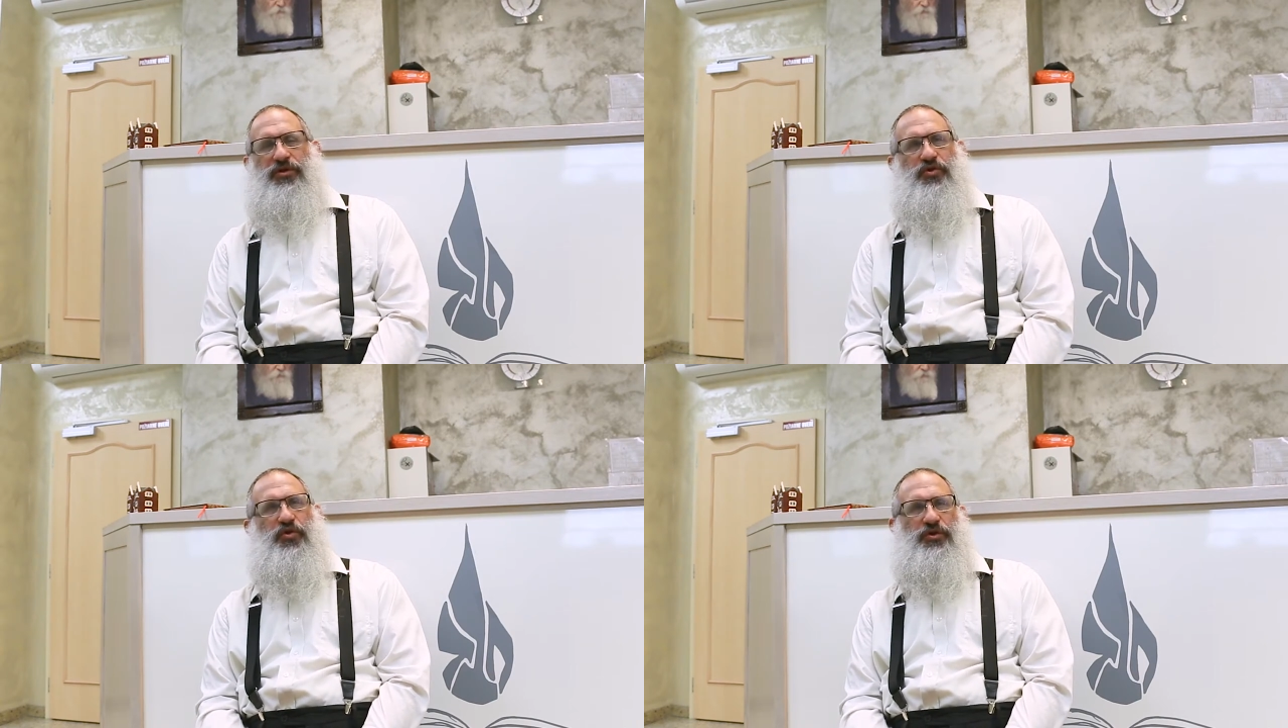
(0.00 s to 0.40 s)

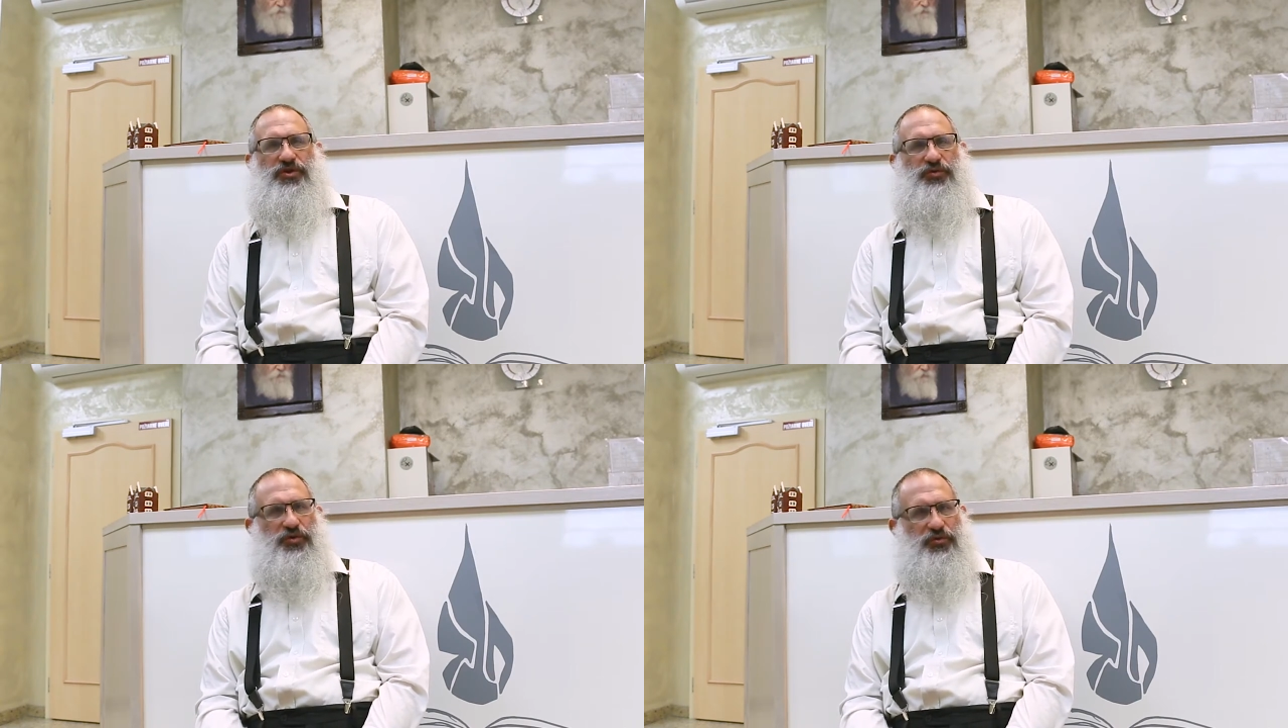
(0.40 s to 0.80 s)

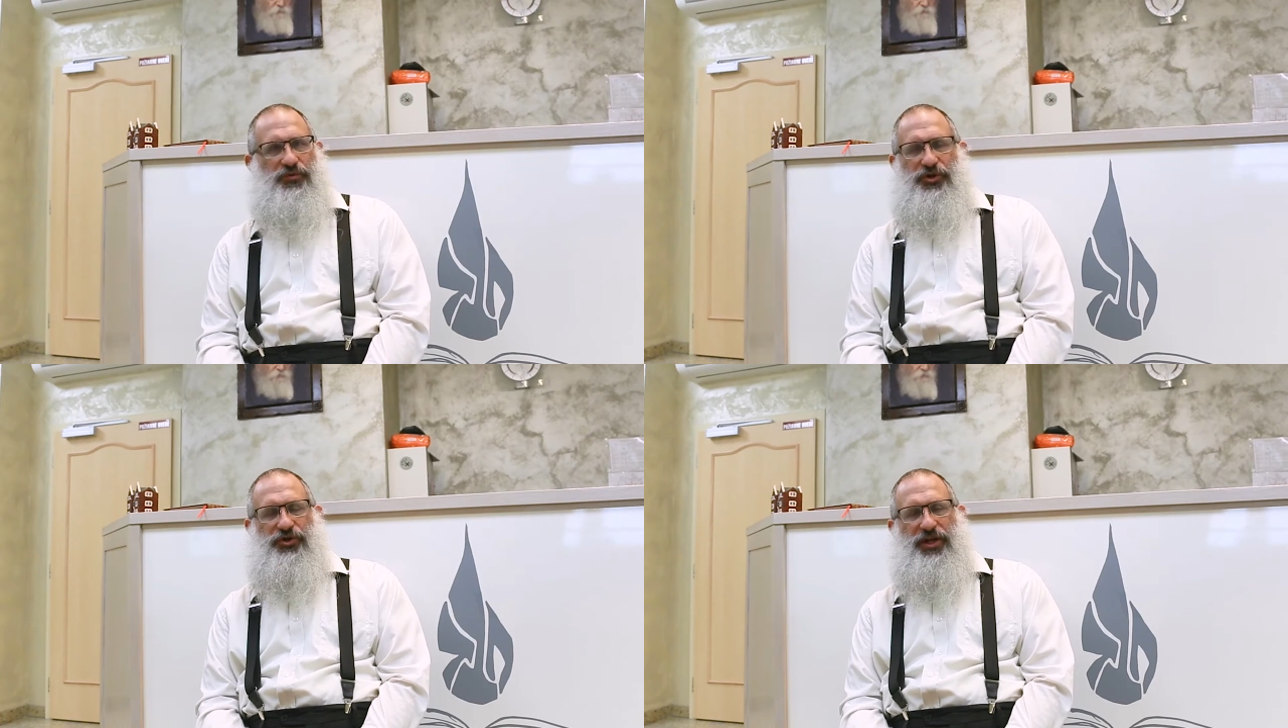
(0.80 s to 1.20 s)
course would
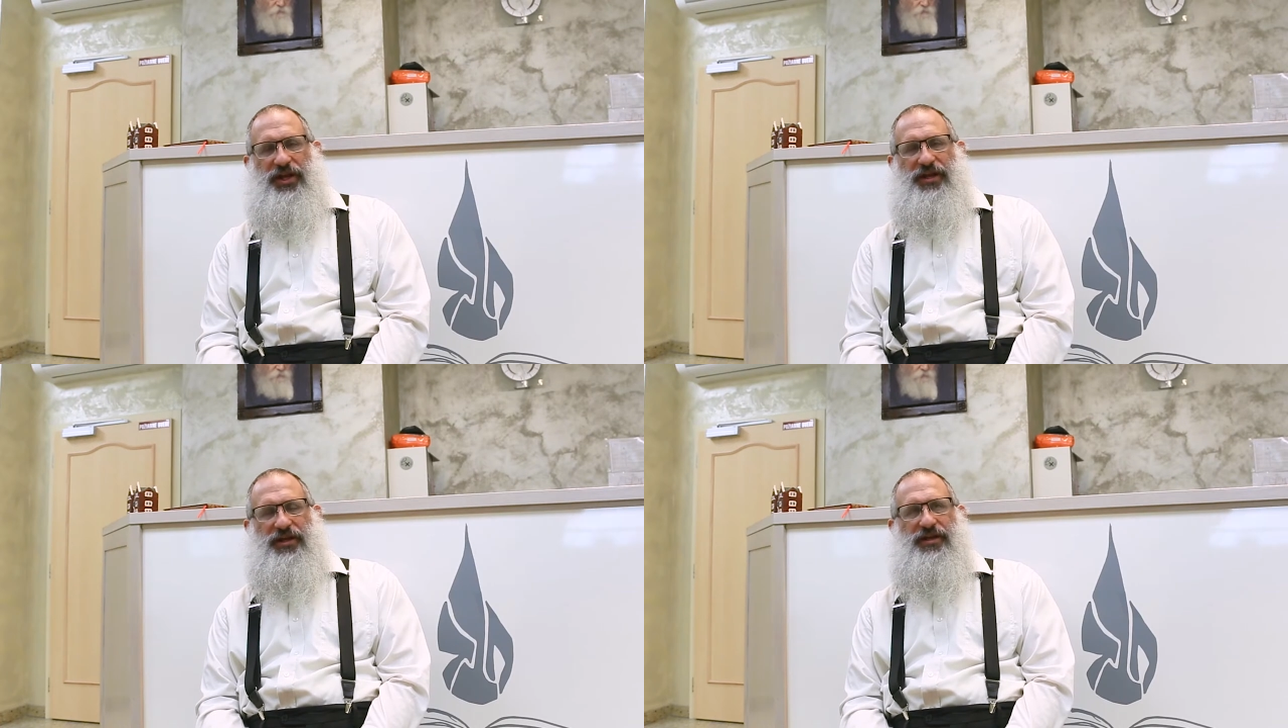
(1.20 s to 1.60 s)
be
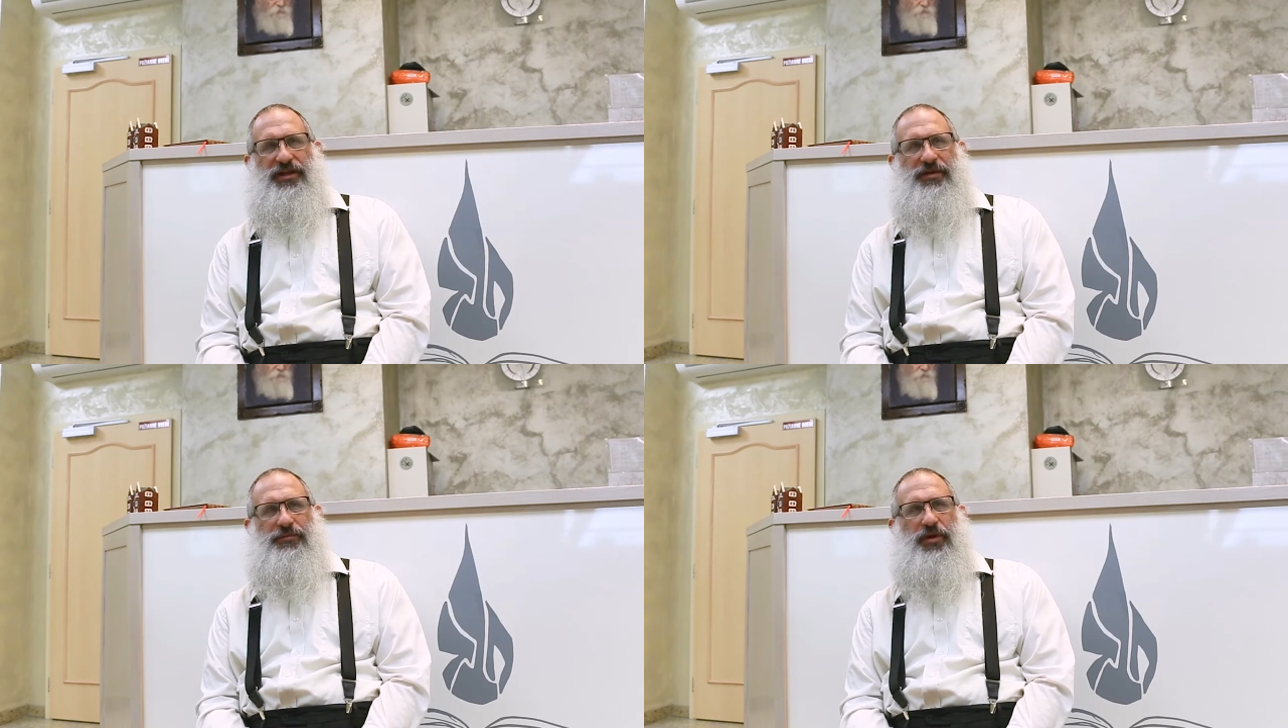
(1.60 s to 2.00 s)
created in
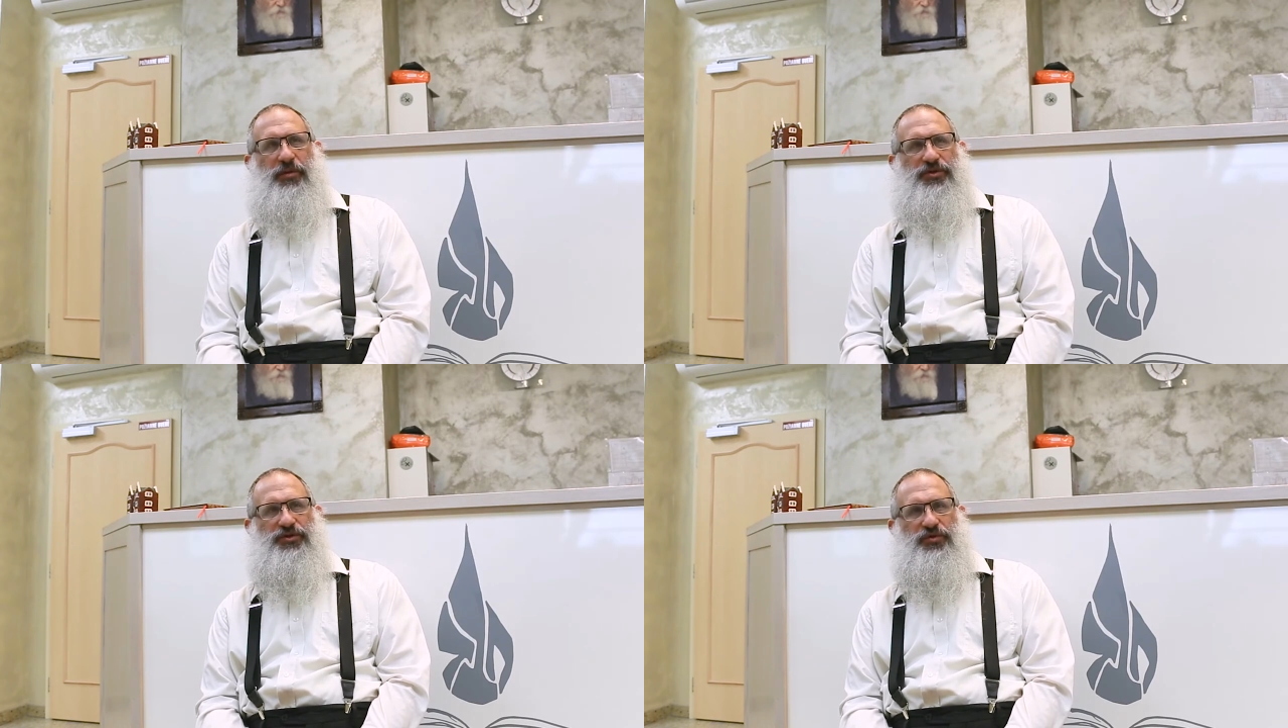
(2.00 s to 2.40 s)
the
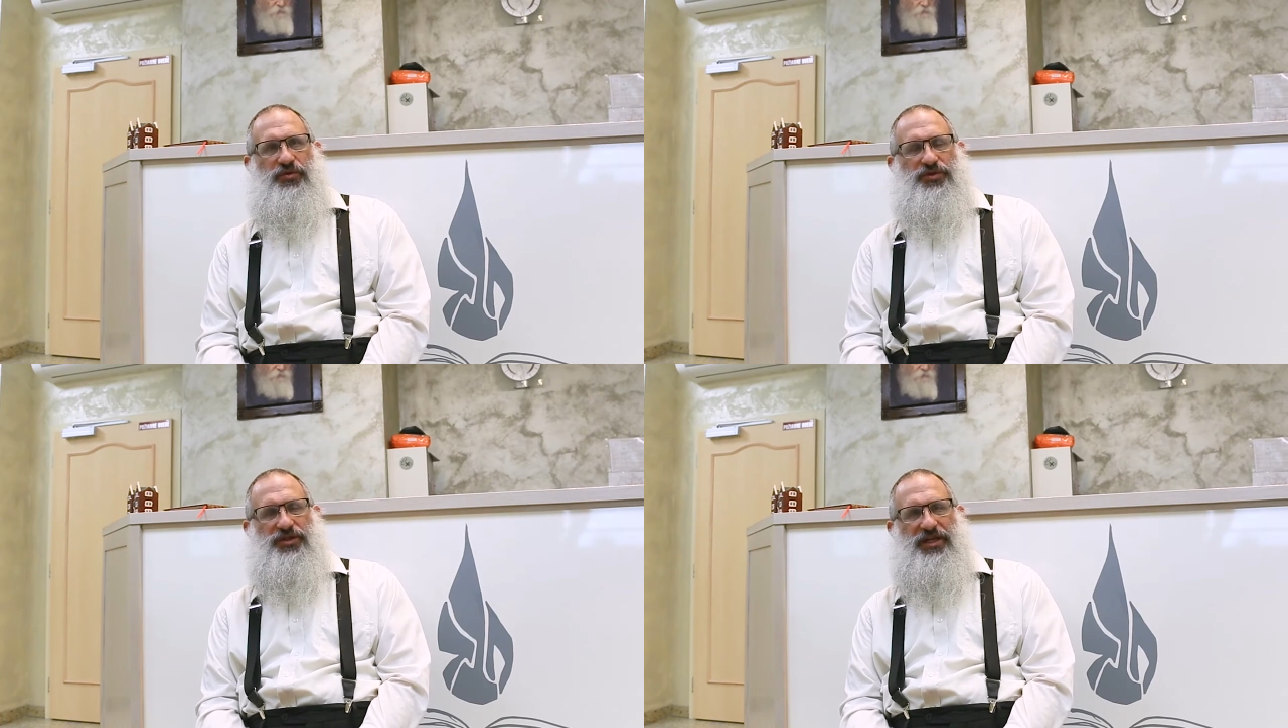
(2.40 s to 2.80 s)
public
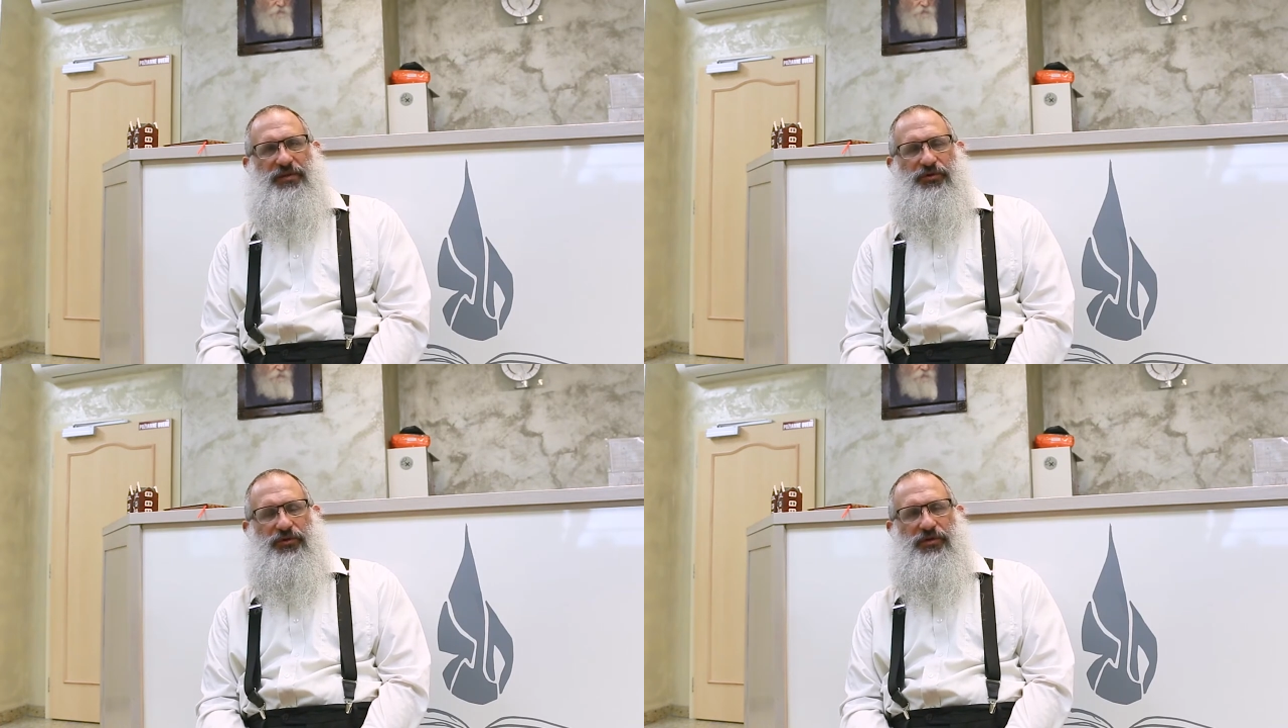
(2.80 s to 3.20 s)
schools in
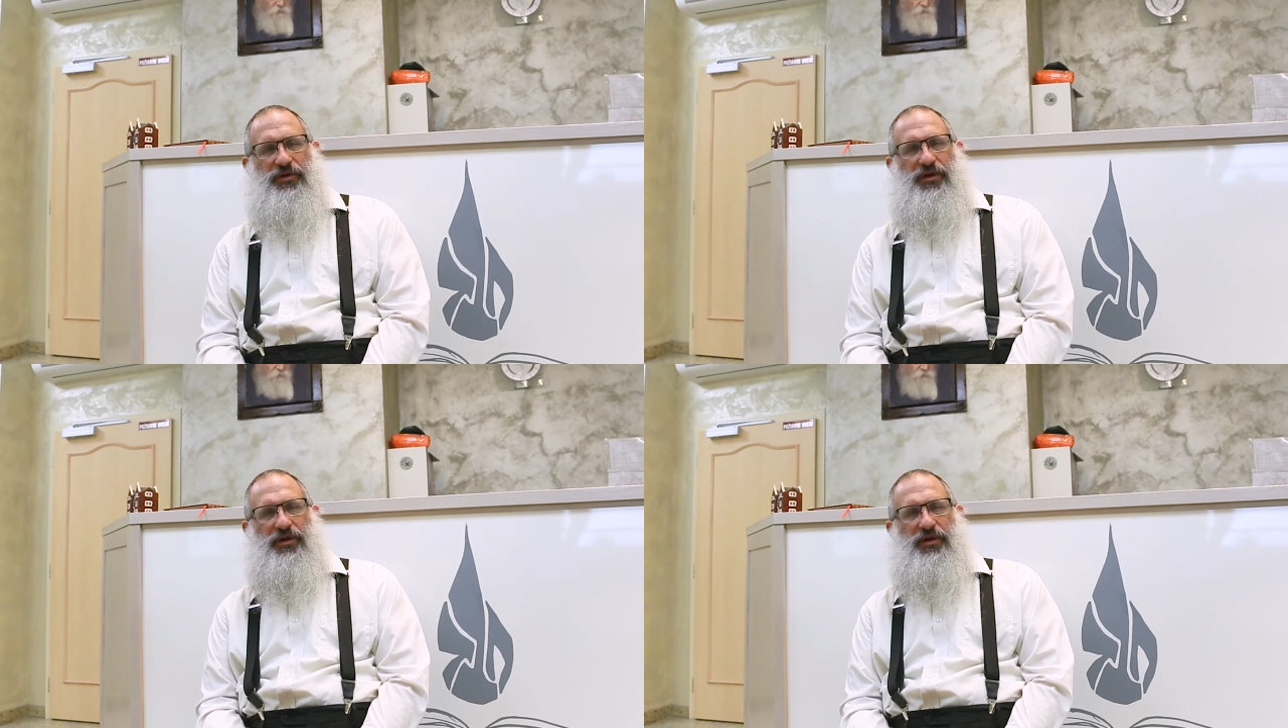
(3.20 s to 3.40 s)
Hebrew.